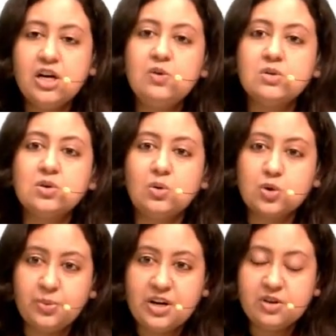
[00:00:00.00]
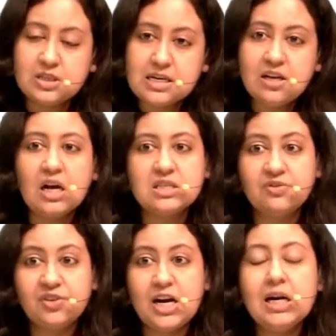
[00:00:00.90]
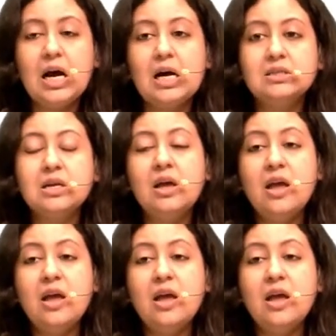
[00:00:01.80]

It was also previously classified as